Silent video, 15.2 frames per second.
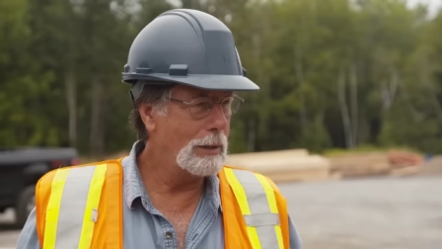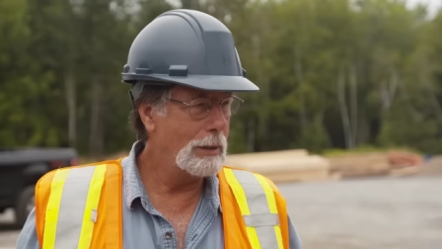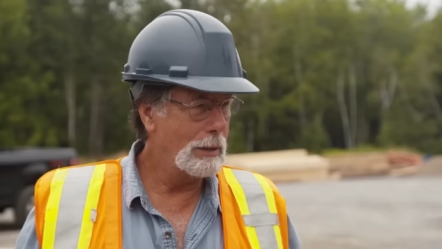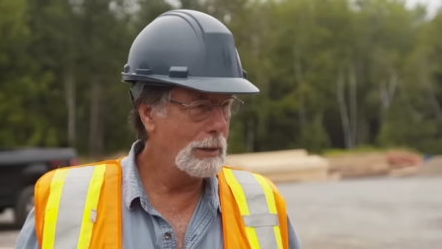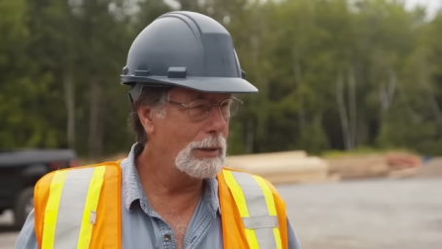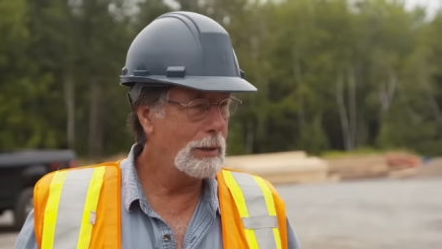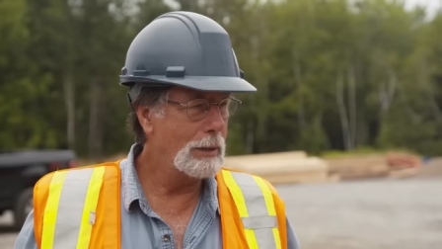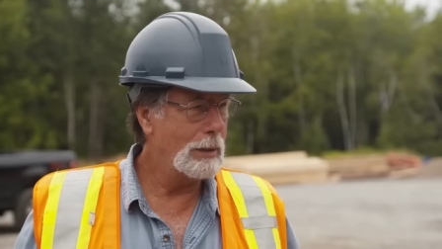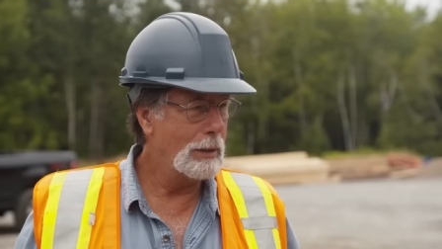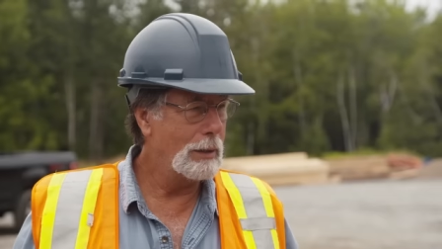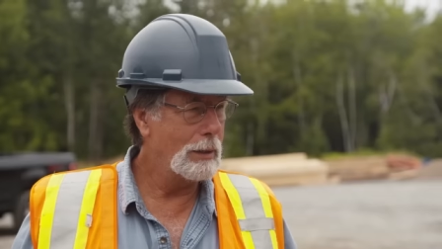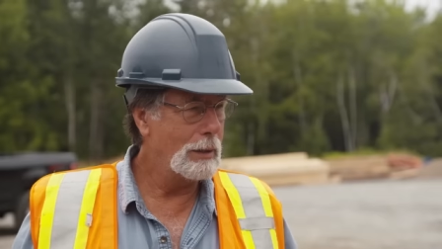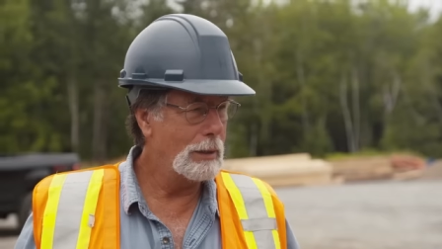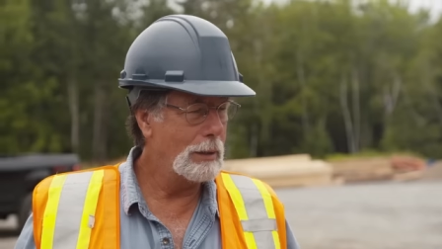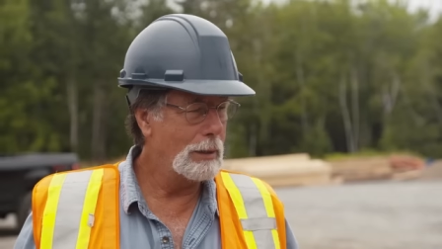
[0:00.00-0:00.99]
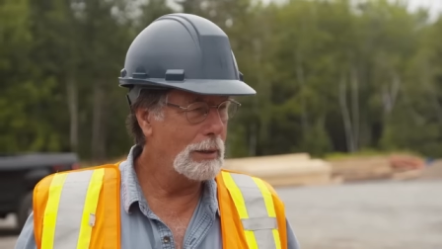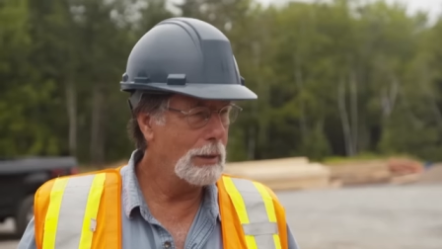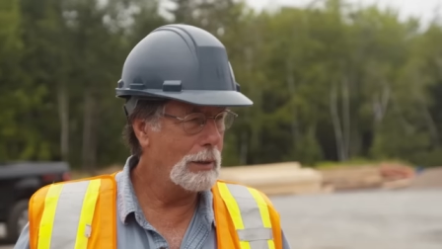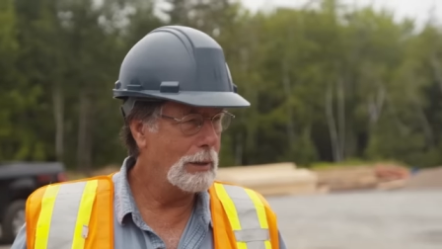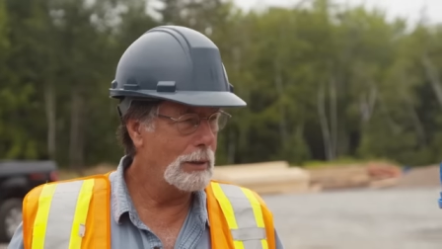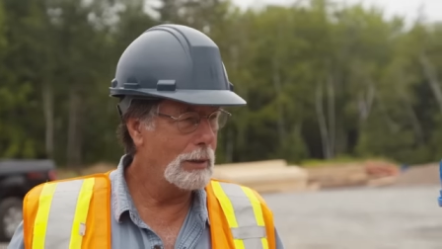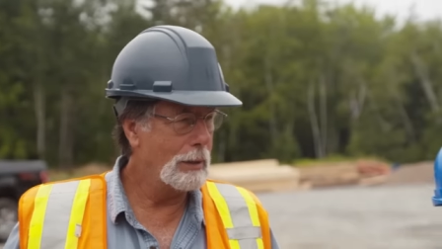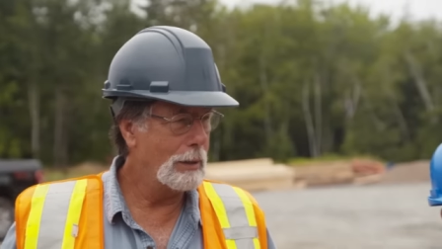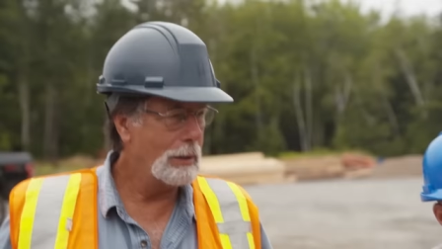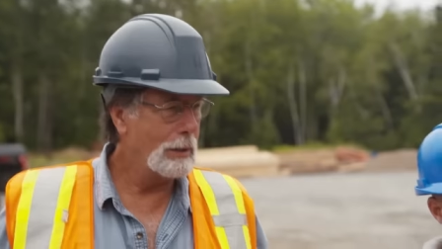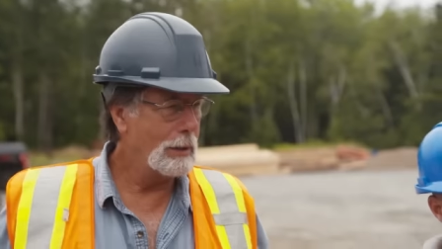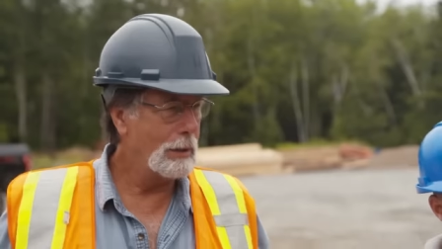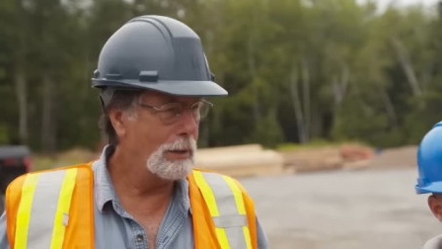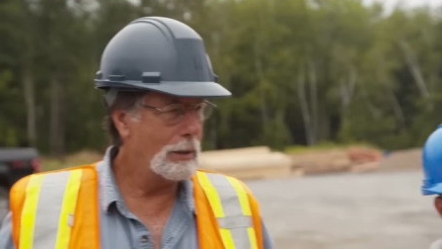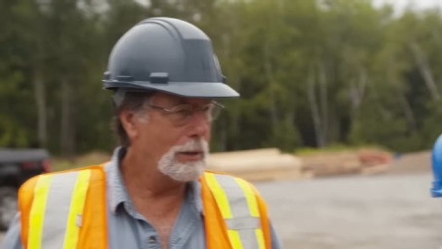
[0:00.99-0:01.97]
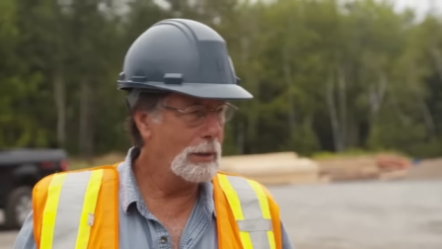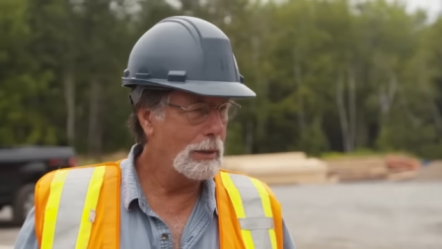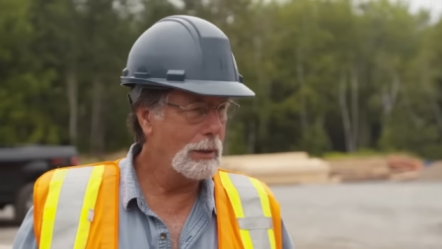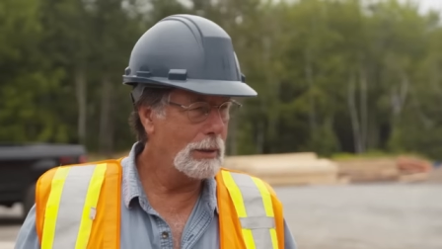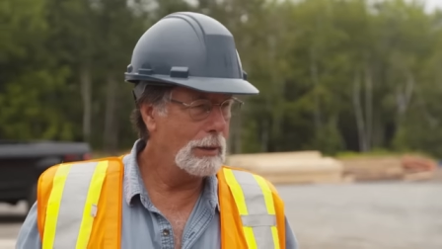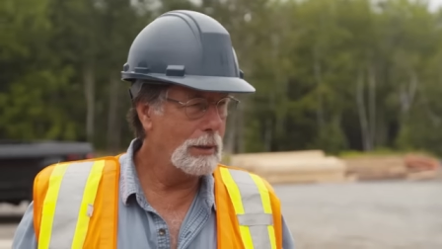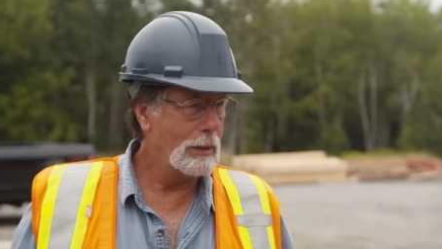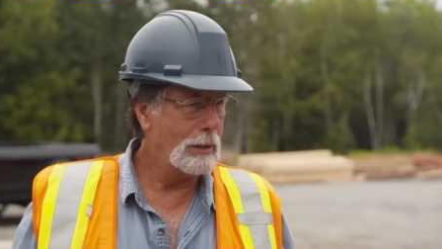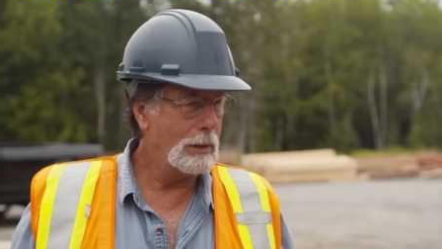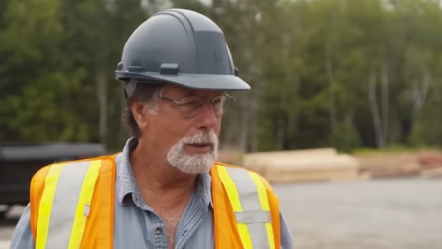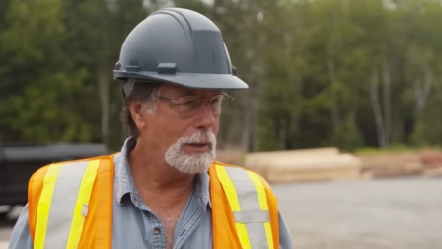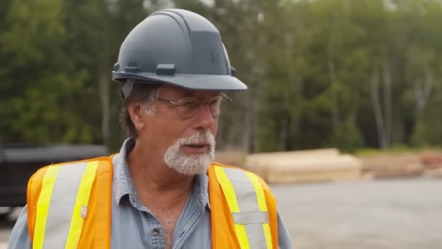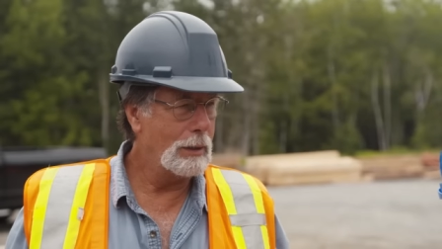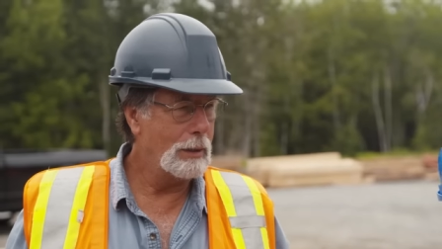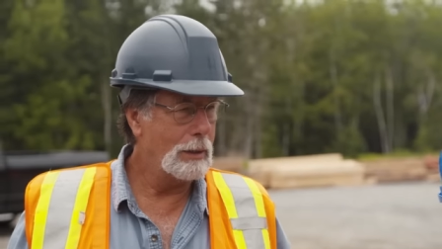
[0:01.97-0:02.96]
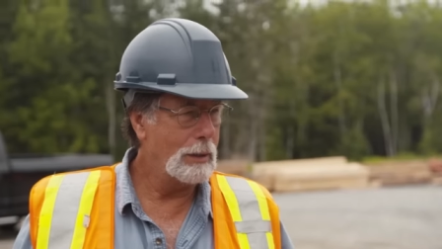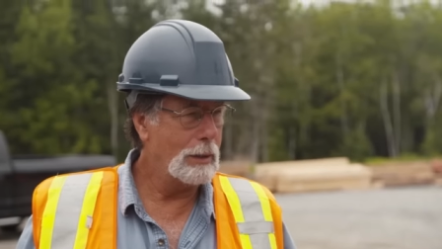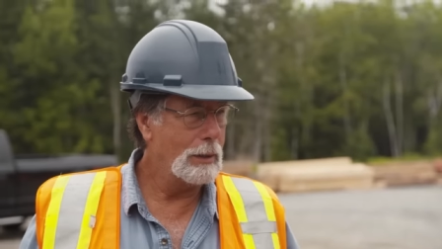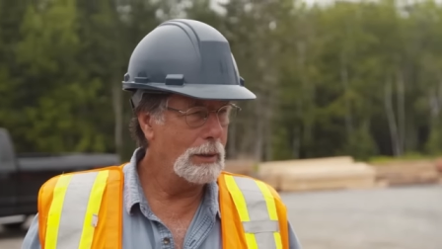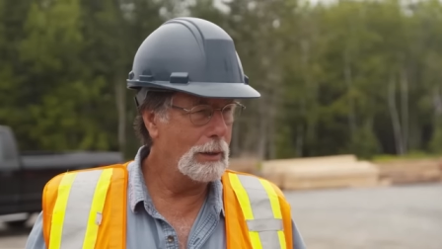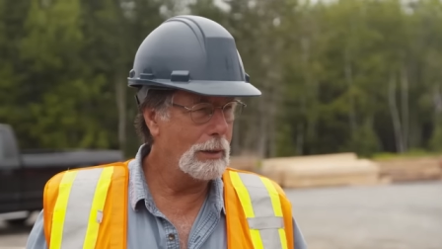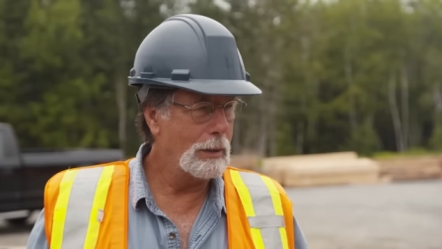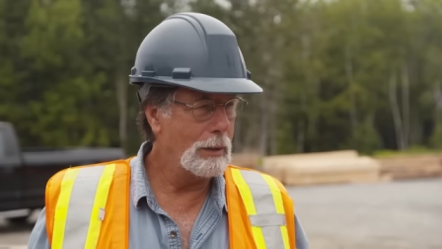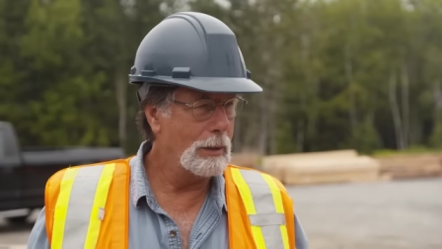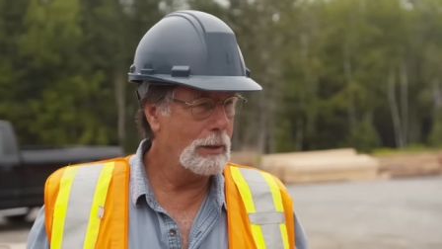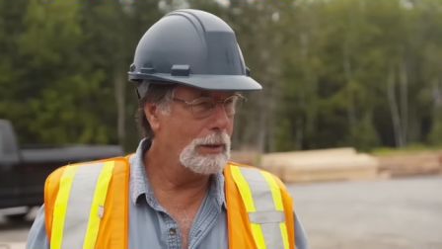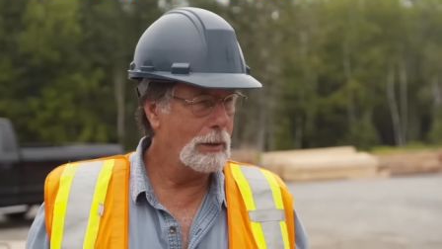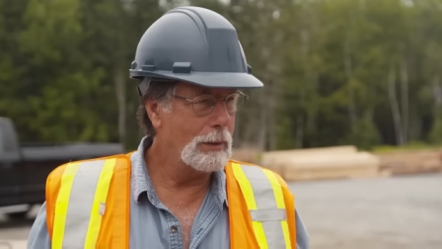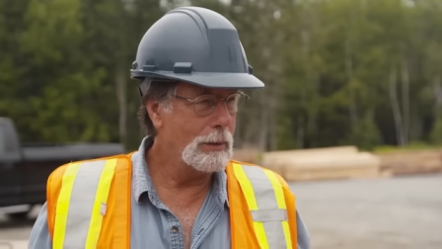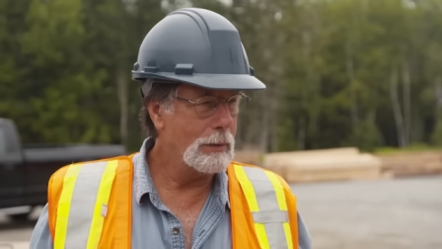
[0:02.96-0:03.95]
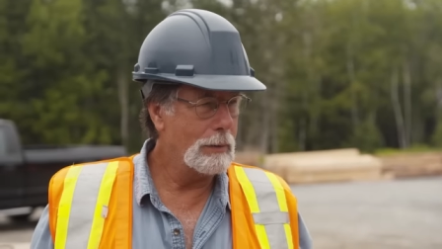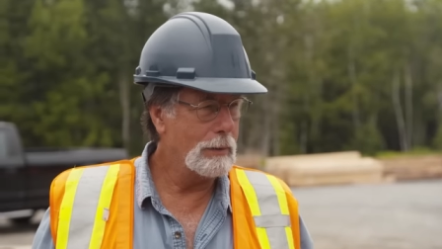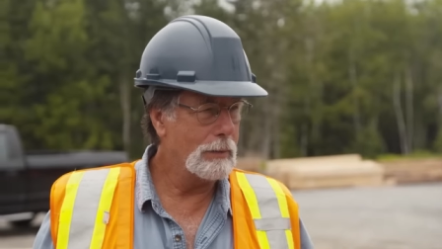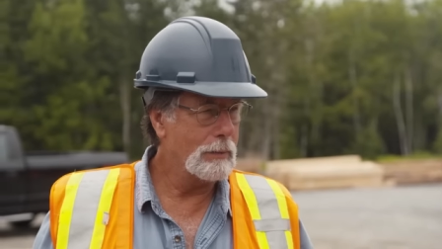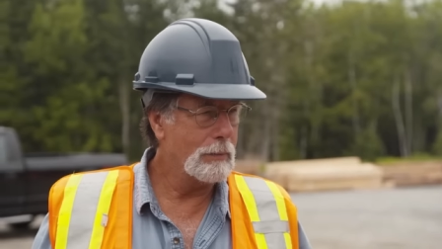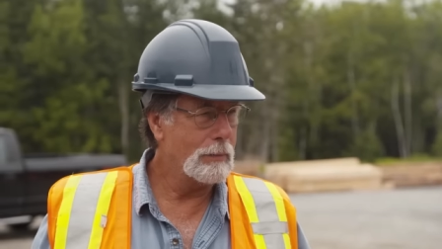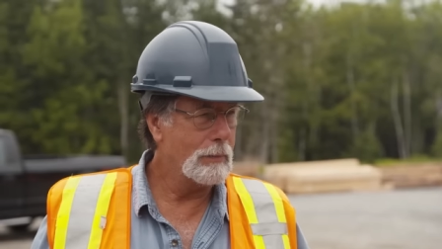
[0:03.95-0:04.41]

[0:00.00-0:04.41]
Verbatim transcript: Uh, we're going to be marking a little bit more, blowing that in, and then we're going to be installing